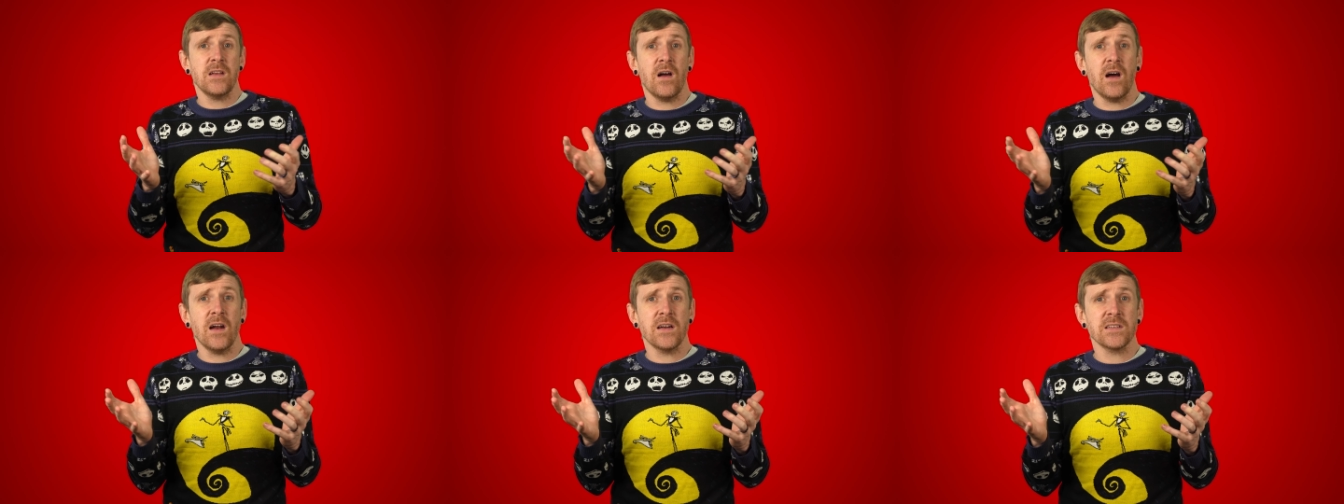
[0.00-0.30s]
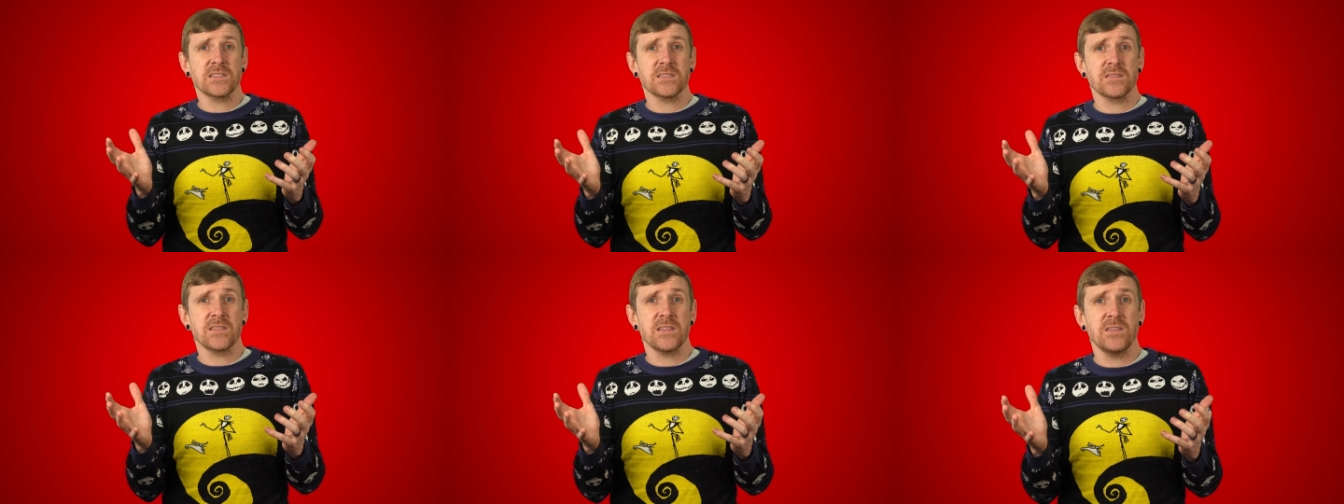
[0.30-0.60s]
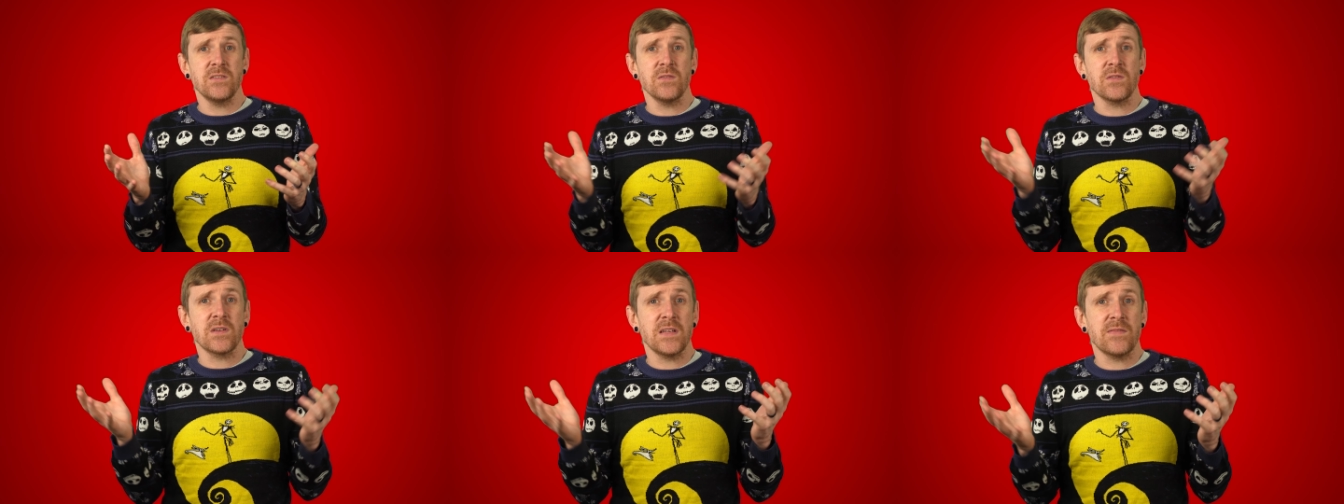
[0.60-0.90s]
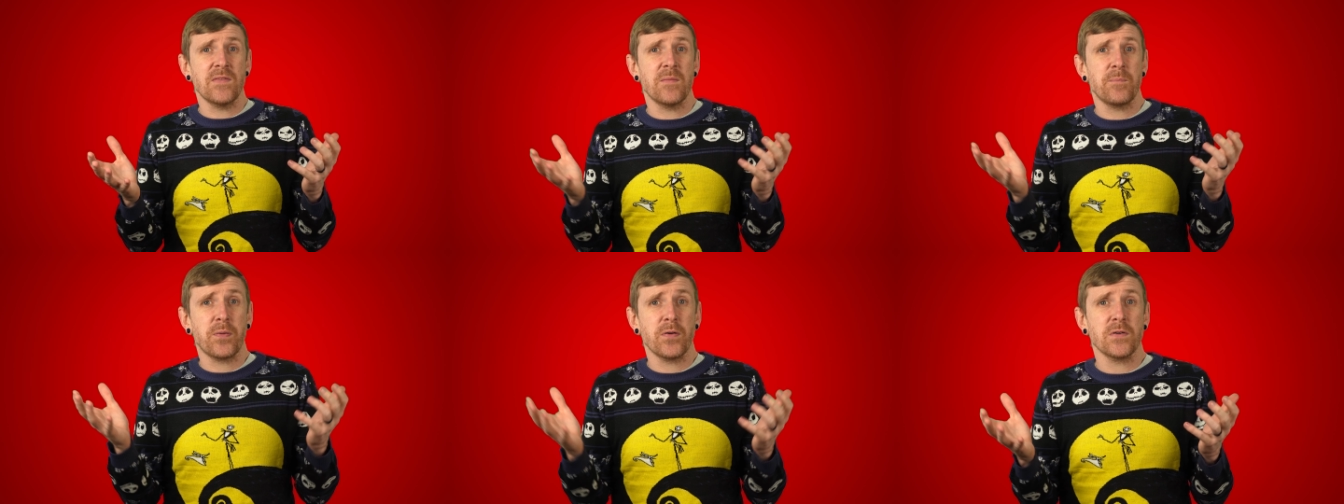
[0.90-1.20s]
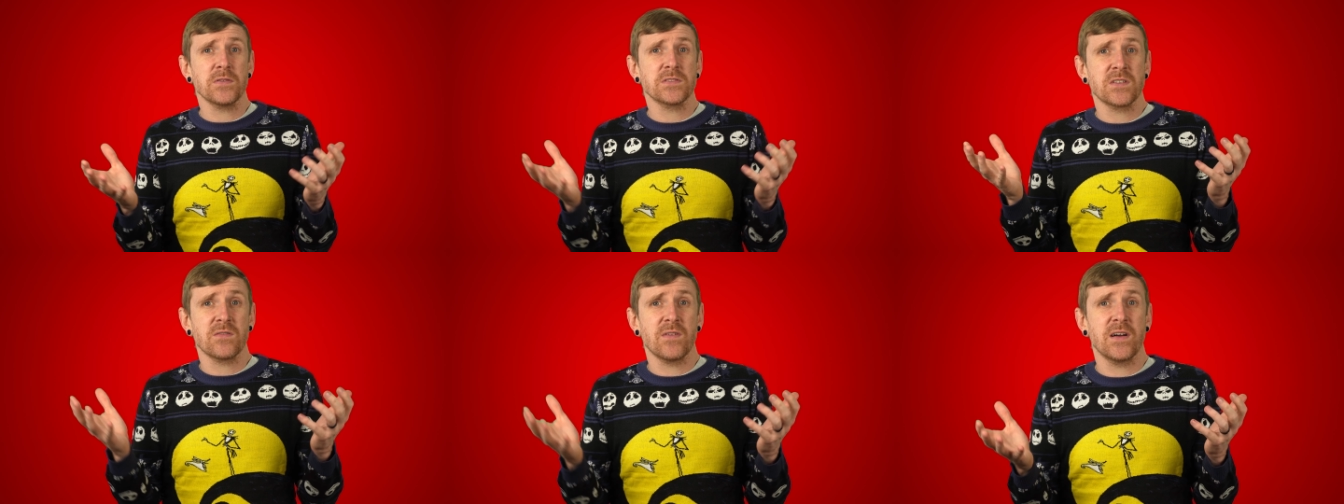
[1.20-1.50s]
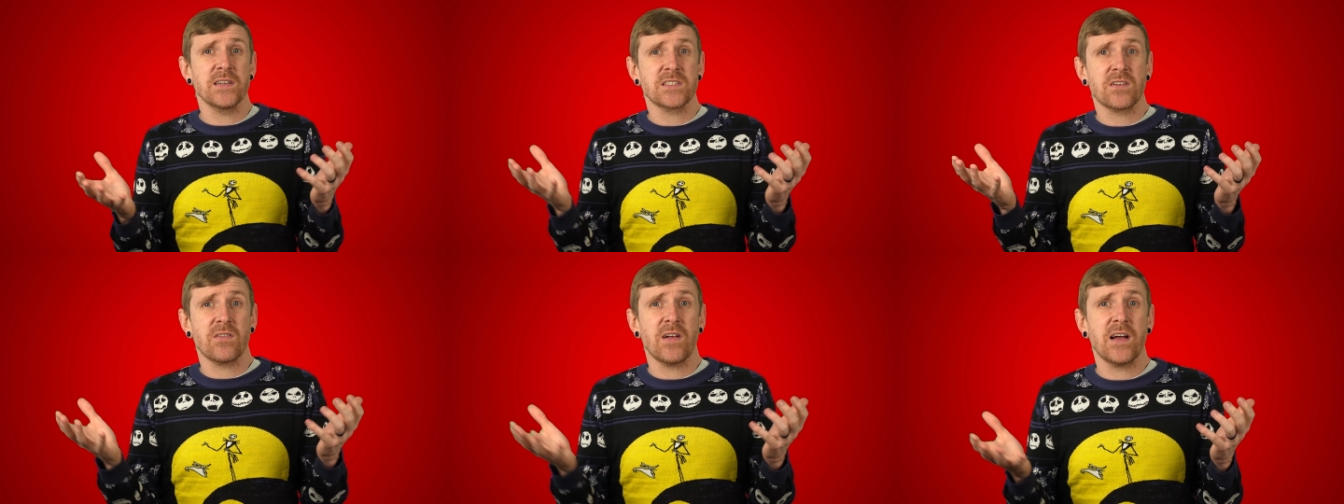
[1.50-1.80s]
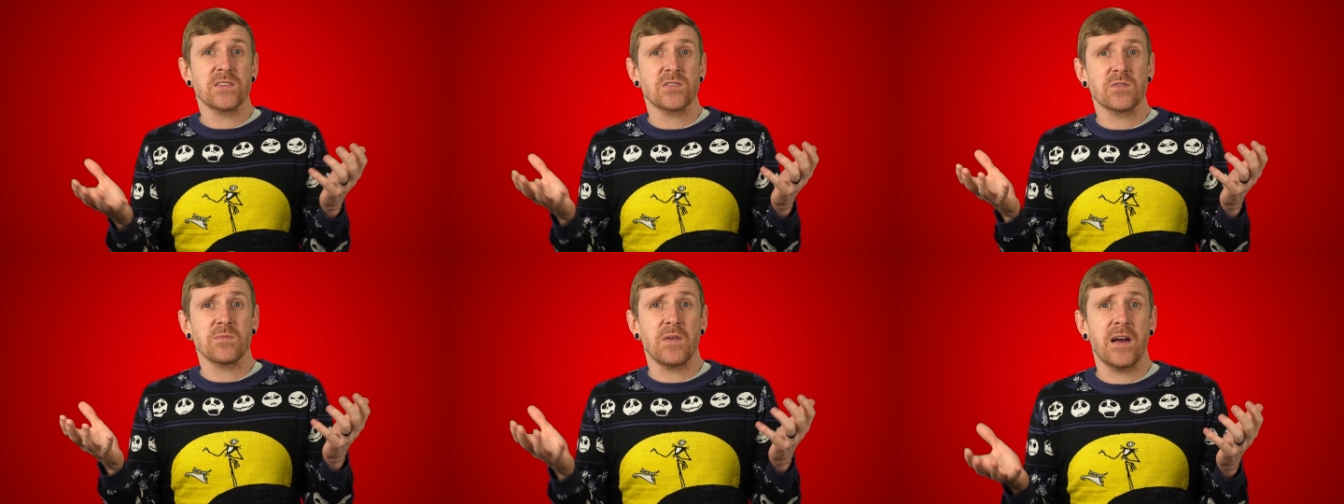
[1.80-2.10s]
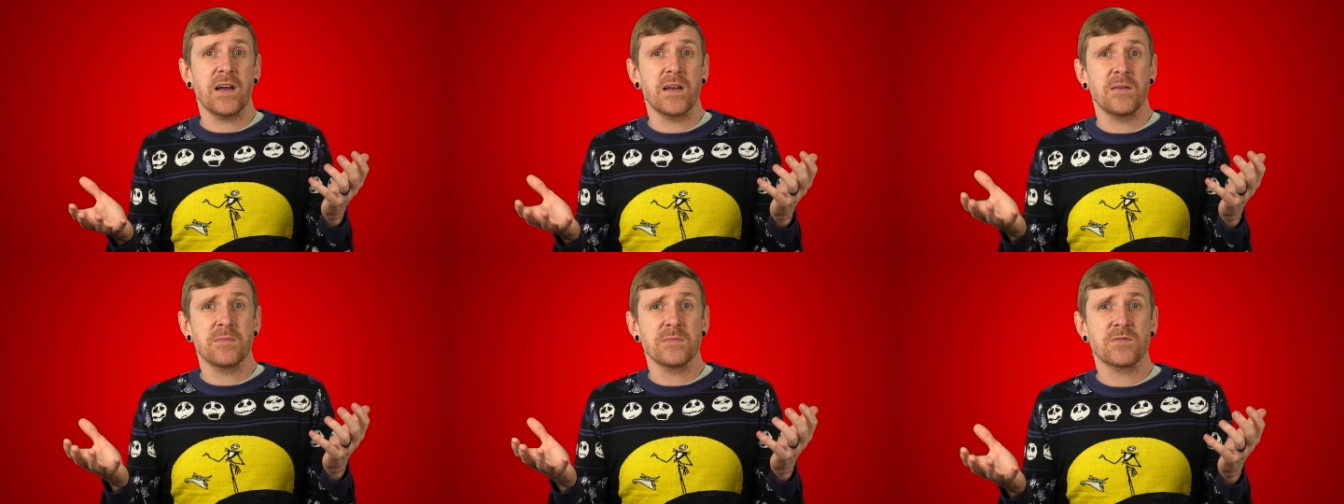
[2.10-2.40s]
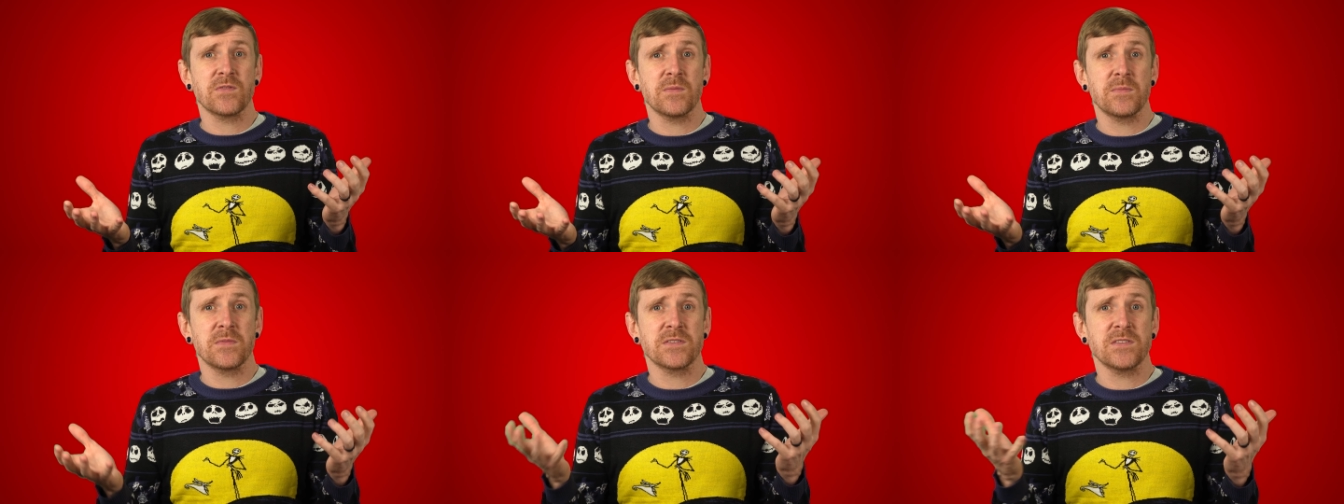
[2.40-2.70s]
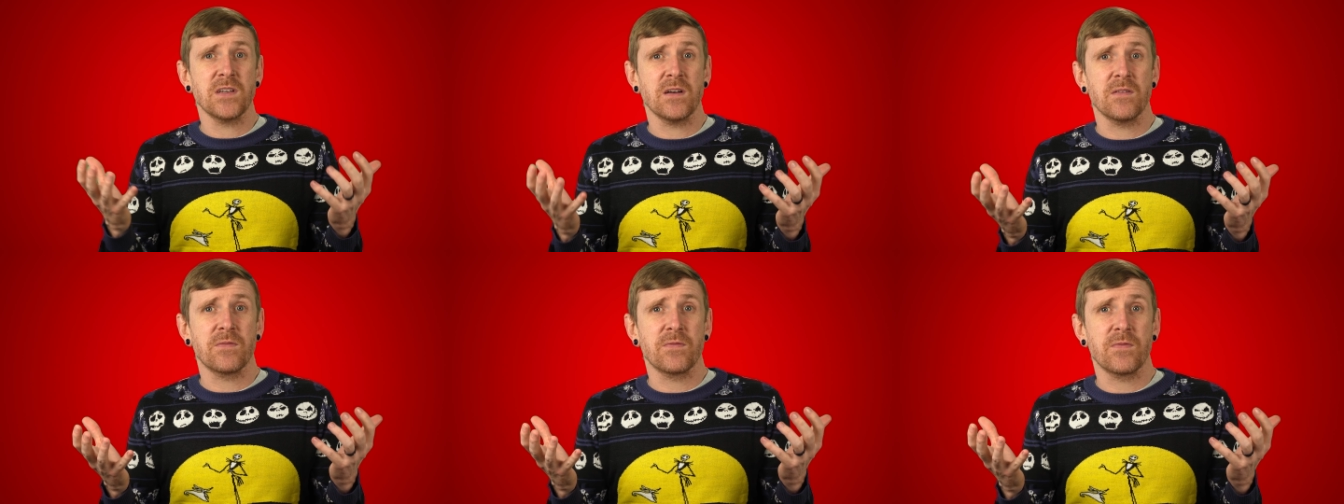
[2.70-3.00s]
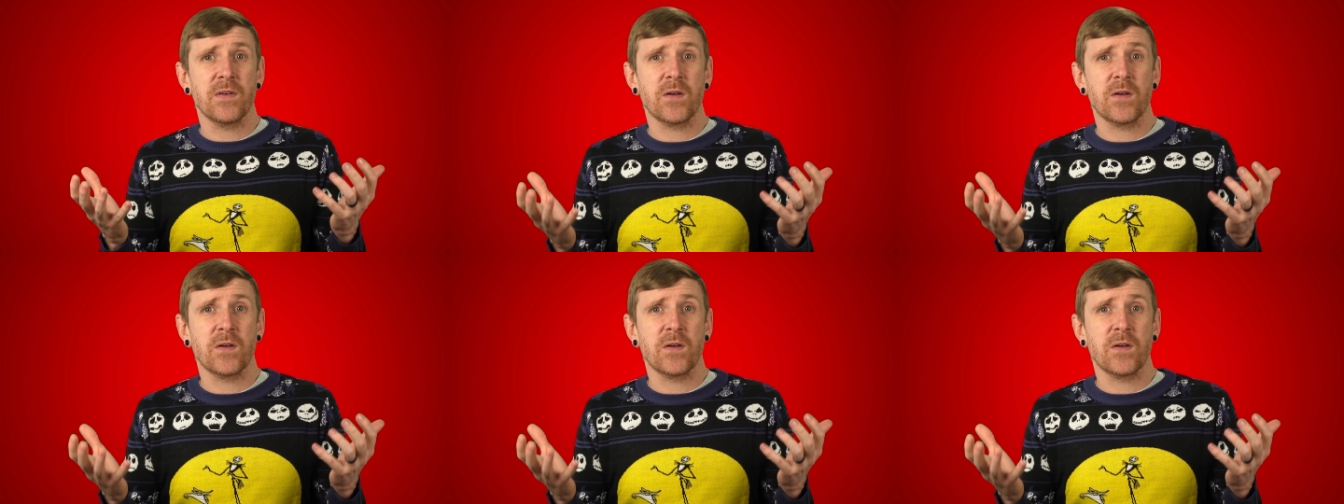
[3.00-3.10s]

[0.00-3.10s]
and honestly, you can even personalize classroom items from yourself,